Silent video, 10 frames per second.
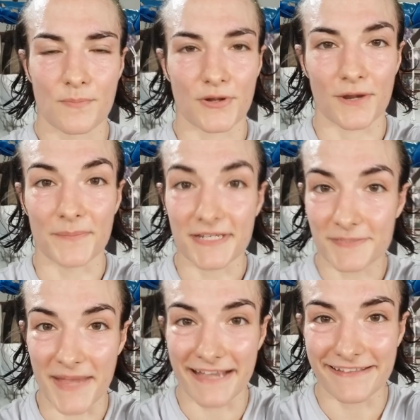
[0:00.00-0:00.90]
put our
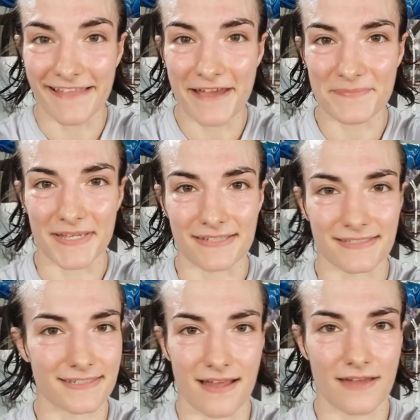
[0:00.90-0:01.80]
butts back a lot because
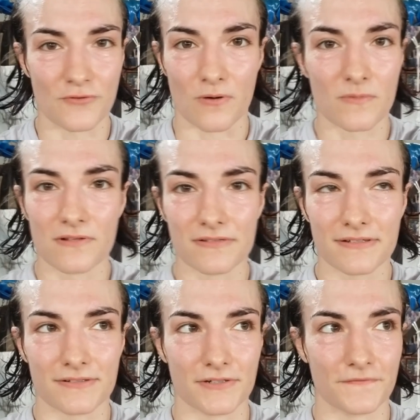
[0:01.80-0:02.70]
it's not normal
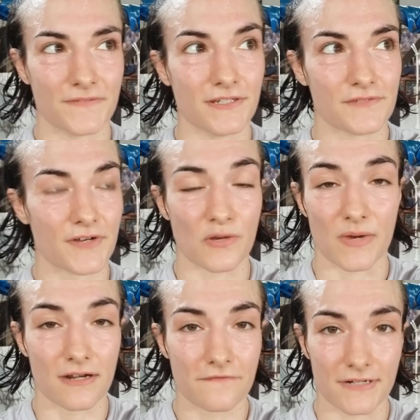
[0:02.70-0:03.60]
or feels very
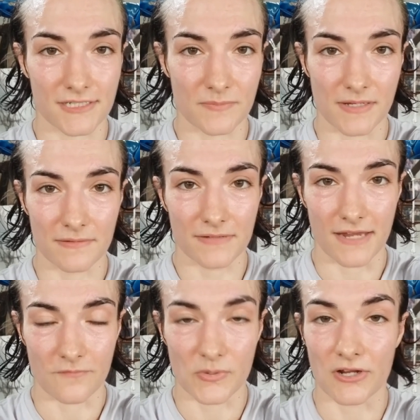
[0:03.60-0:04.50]
weird for us to be
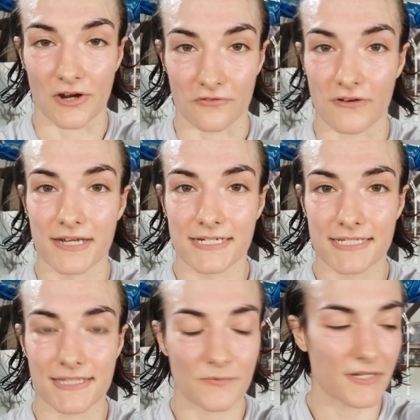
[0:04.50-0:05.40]
kind of putting our groin
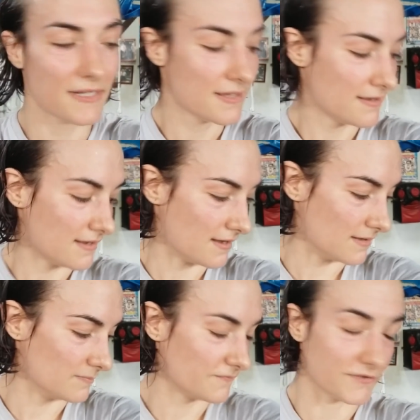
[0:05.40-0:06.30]
into someone.
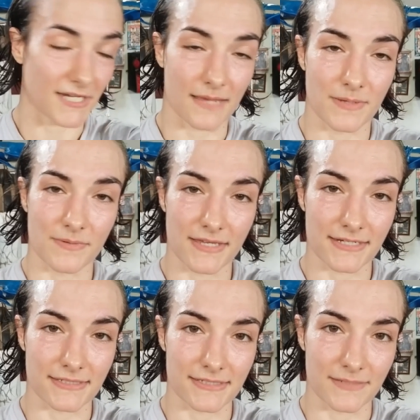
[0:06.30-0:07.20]
For Thai people, that
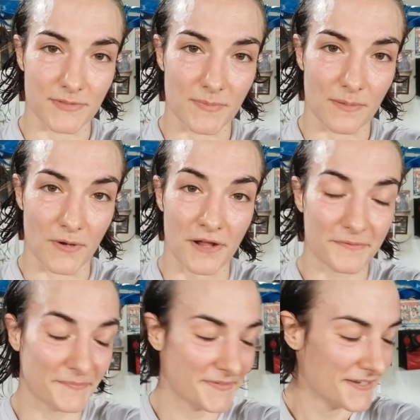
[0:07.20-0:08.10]
doesn't seem to be a problem.